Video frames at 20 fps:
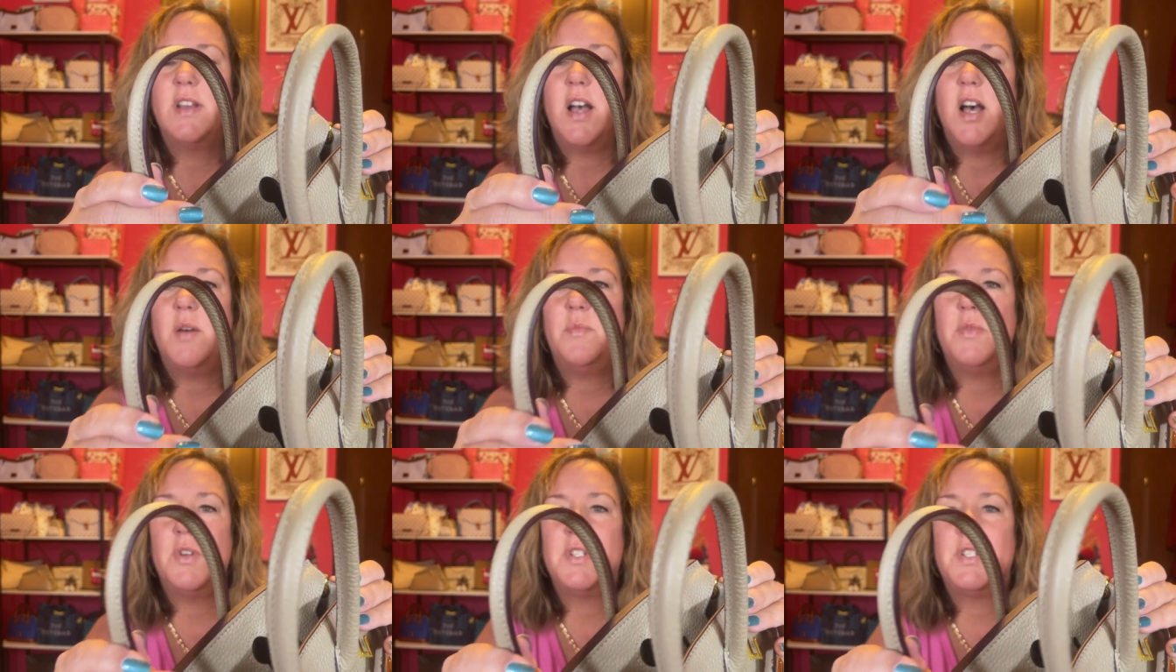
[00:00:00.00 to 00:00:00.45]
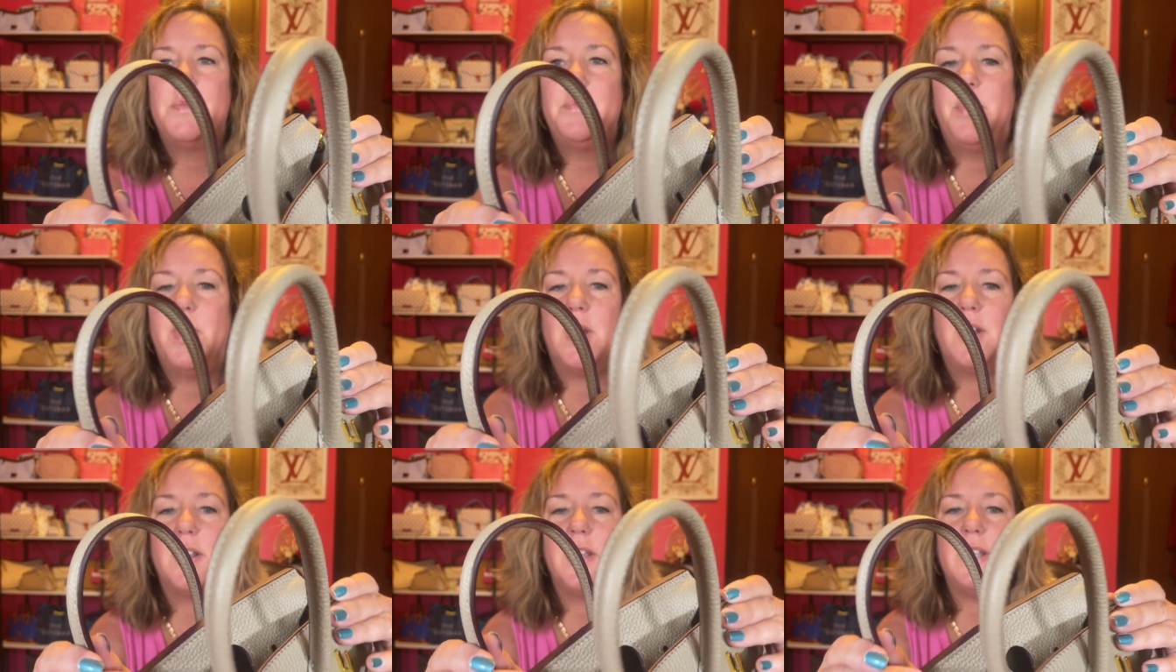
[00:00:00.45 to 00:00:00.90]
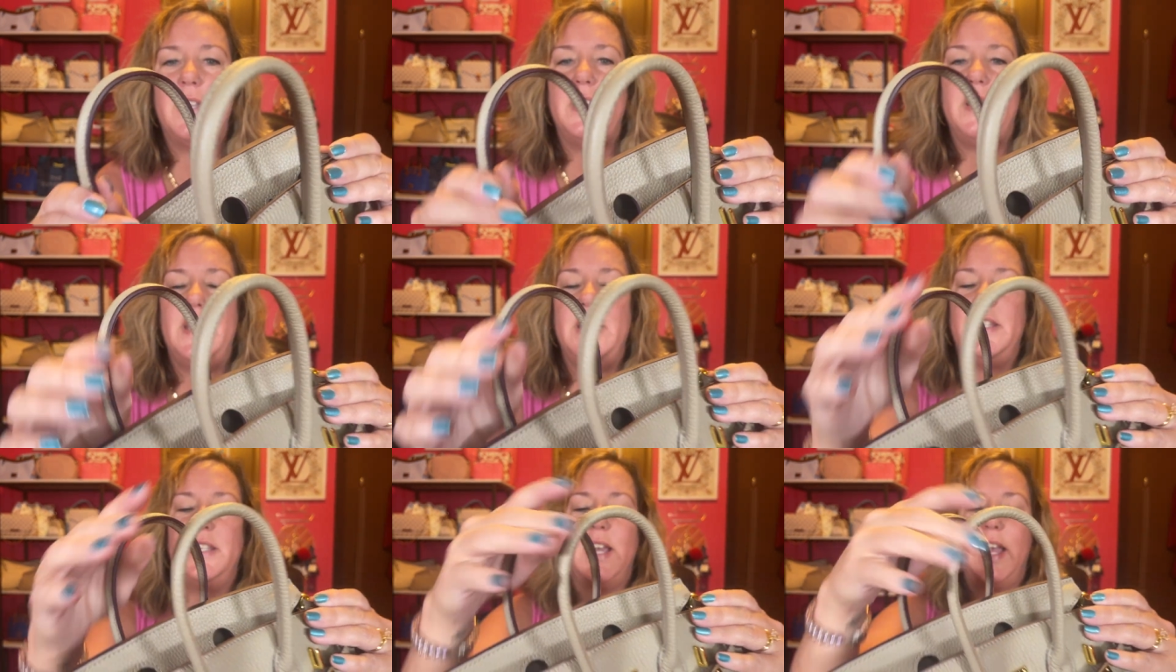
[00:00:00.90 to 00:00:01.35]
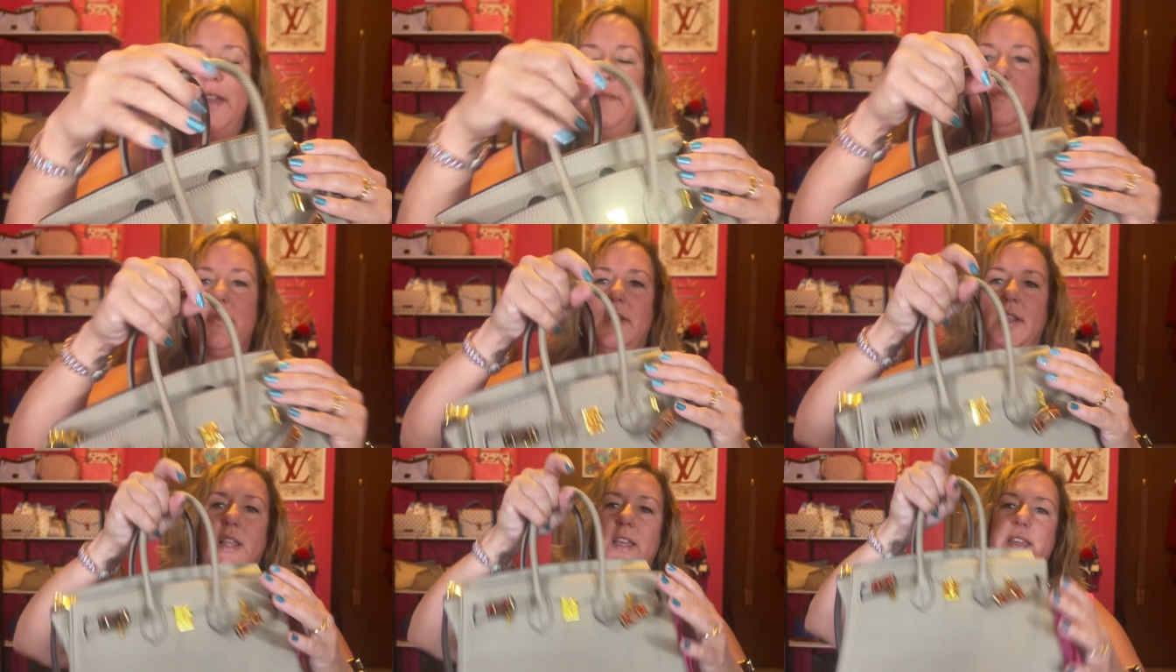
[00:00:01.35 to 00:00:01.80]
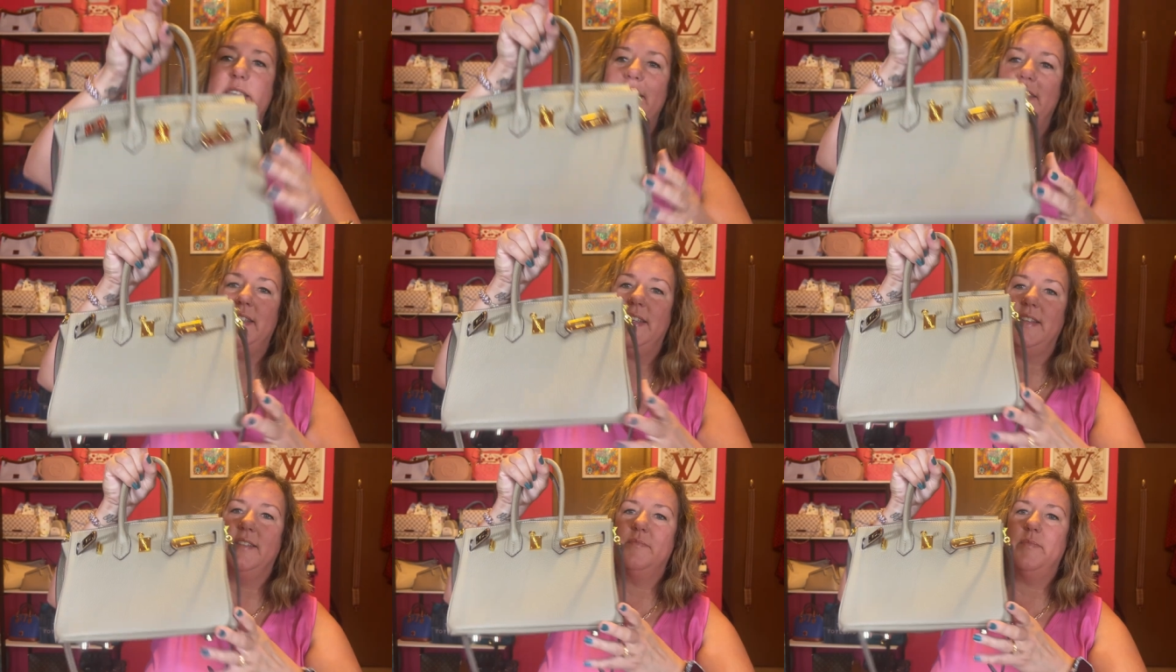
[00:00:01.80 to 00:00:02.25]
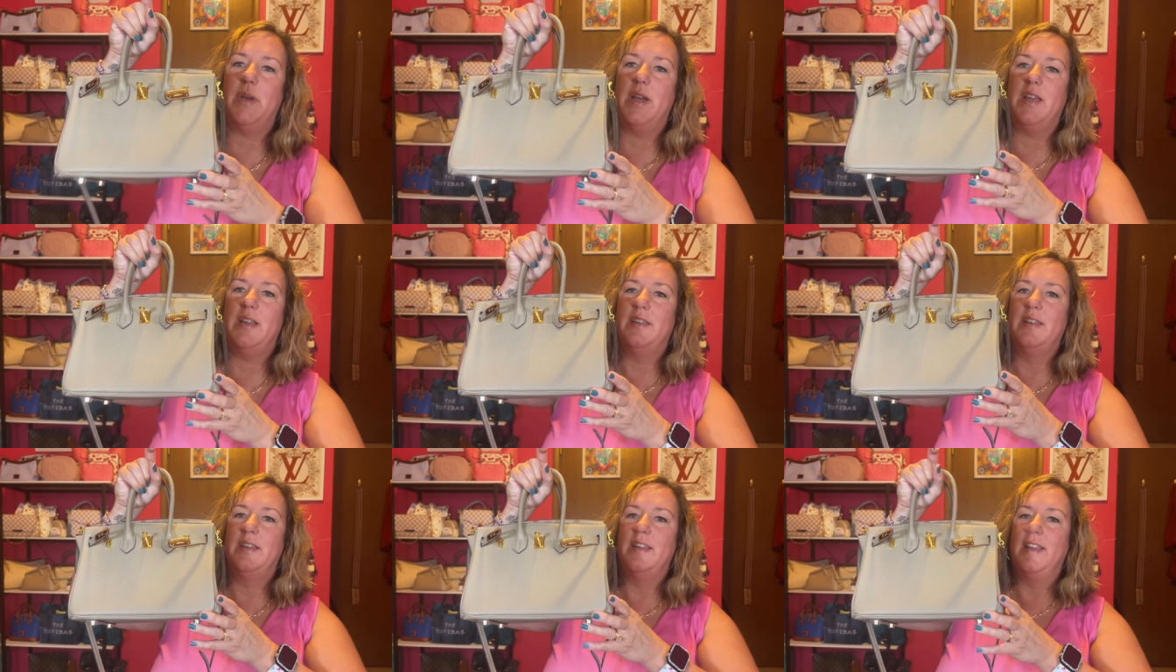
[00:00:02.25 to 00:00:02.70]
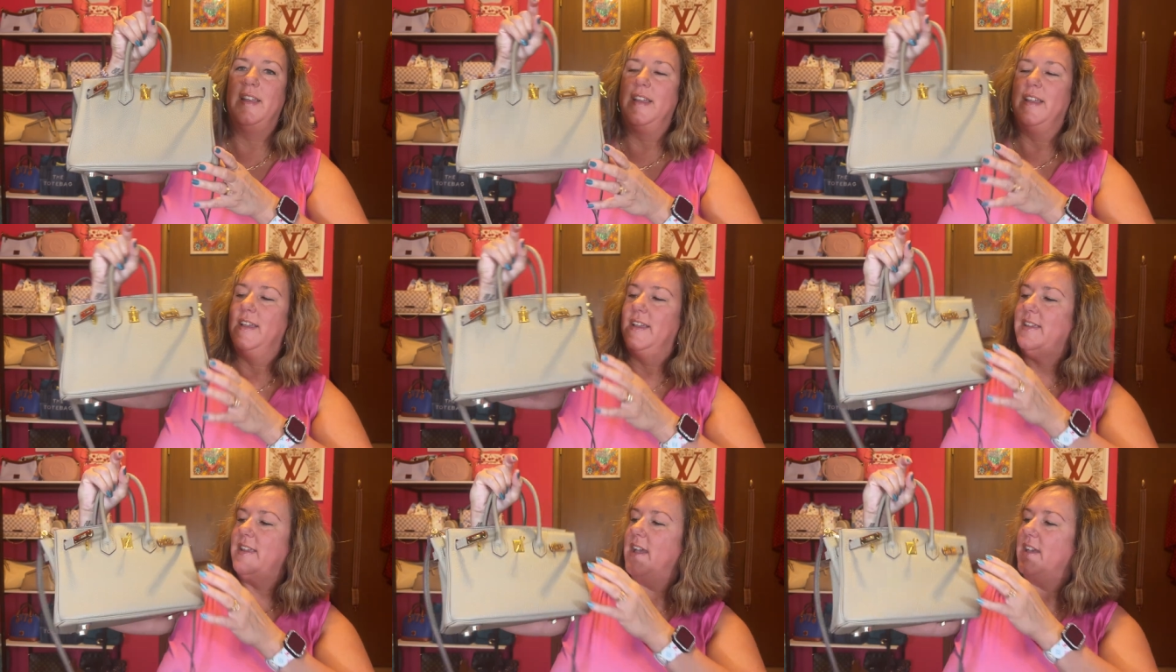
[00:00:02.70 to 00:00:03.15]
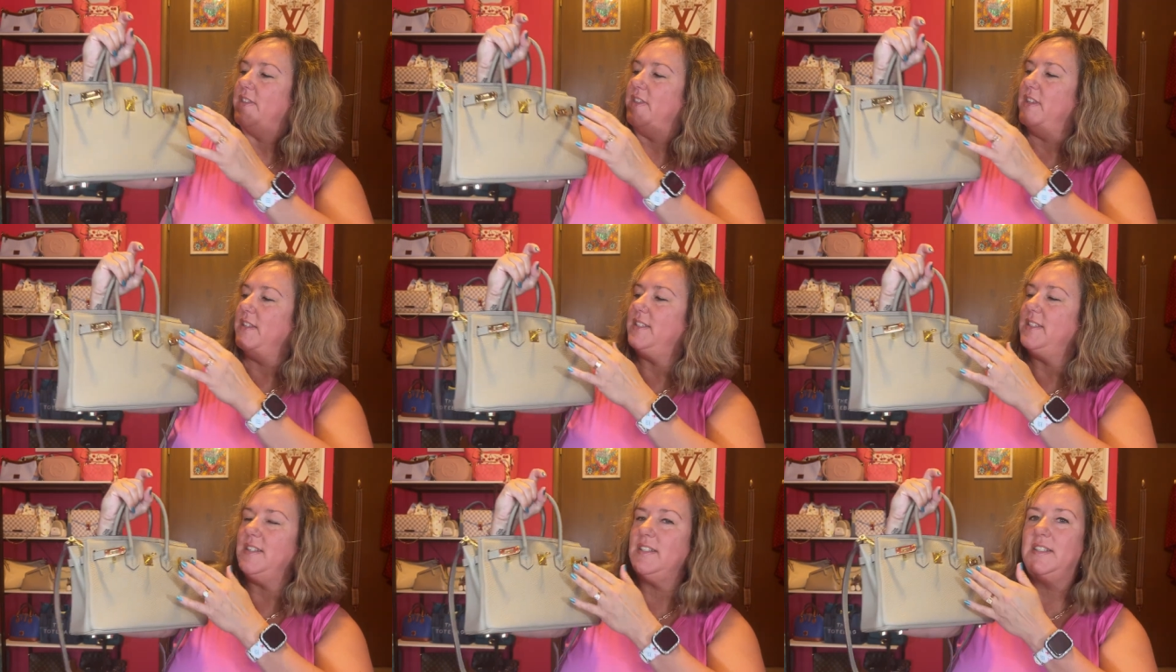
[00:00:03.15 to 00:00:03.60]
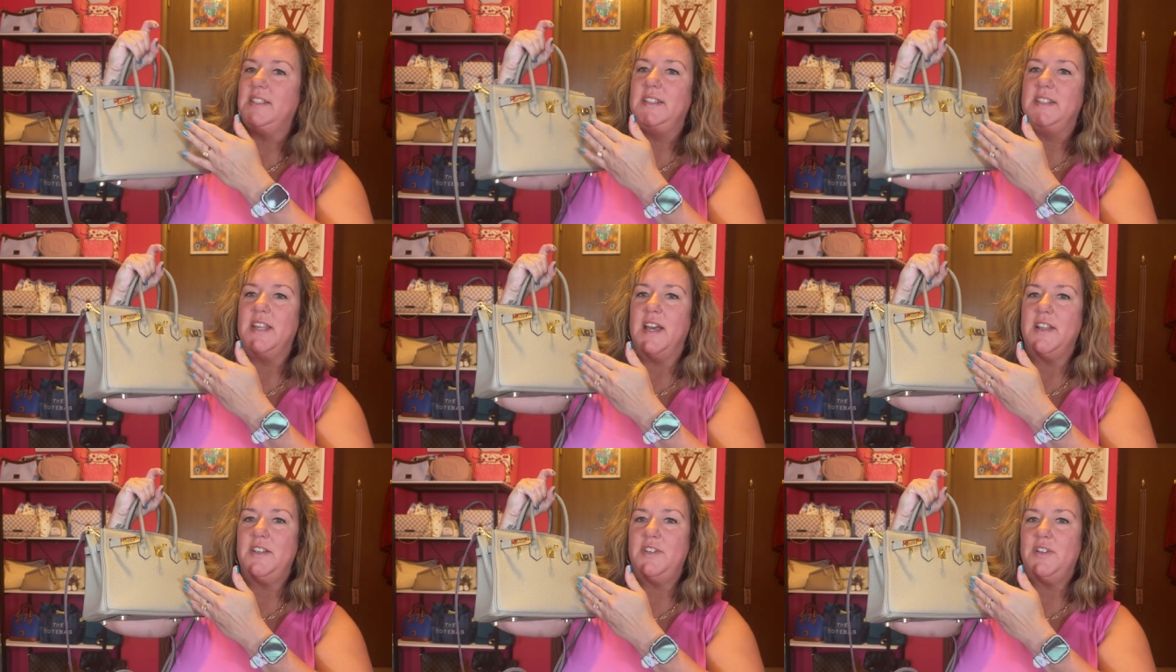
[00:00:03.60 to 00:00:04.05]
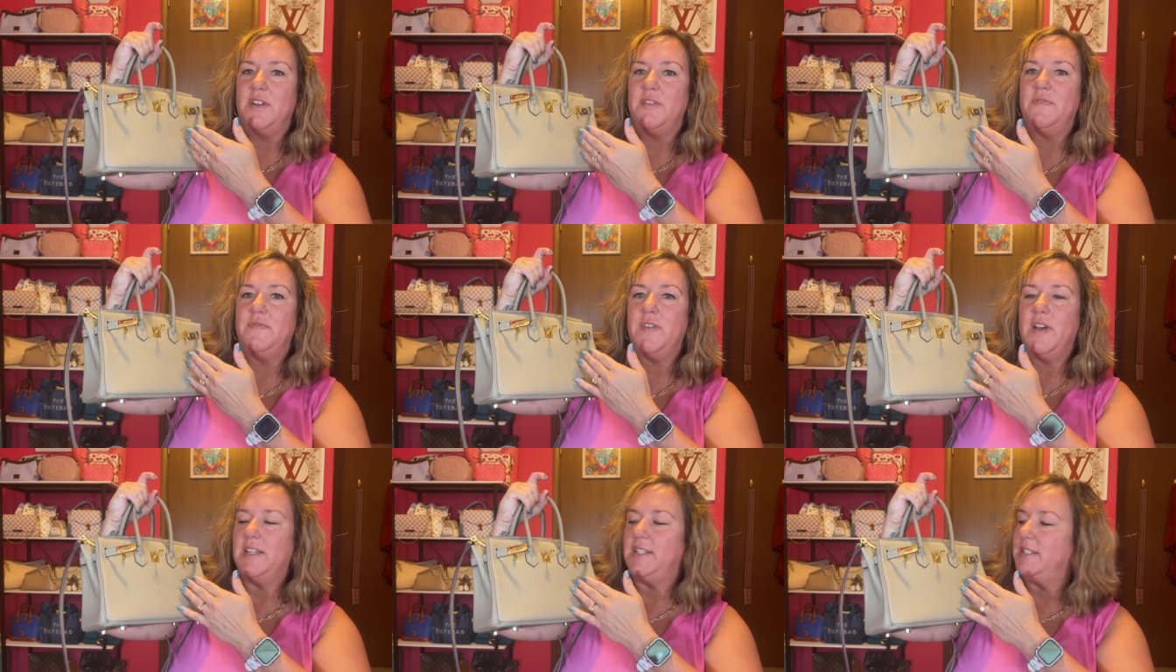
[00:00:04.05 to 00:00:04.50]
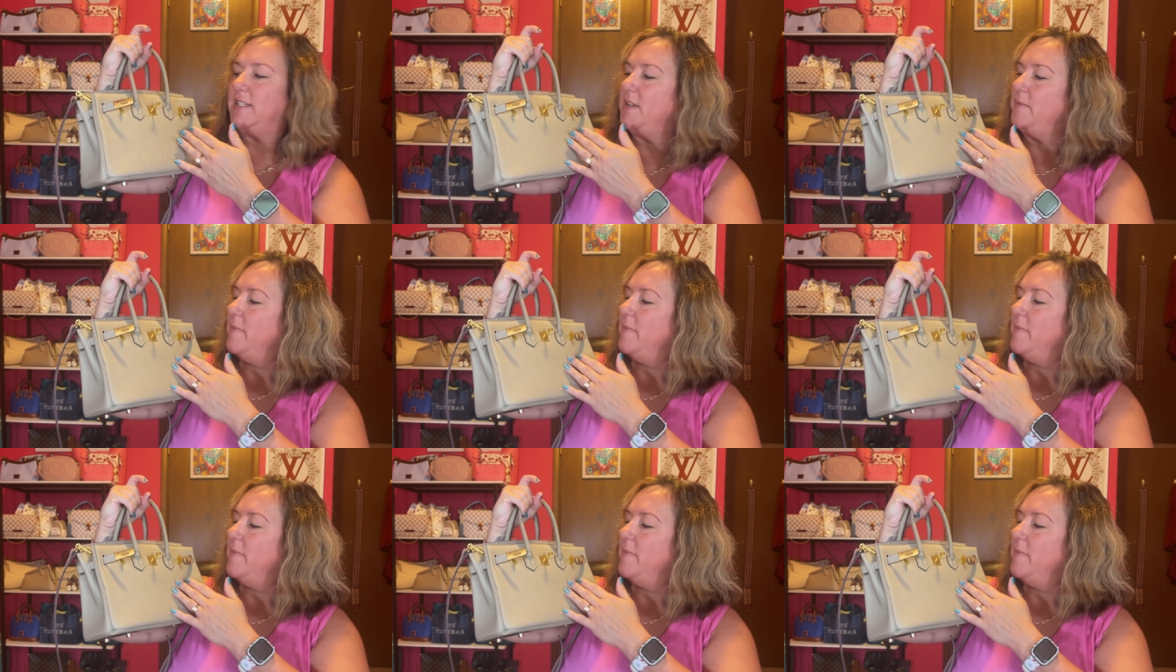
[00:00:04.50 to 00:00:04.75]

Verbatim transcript: almost burgundy type glazing, but yeah, this is such a fussy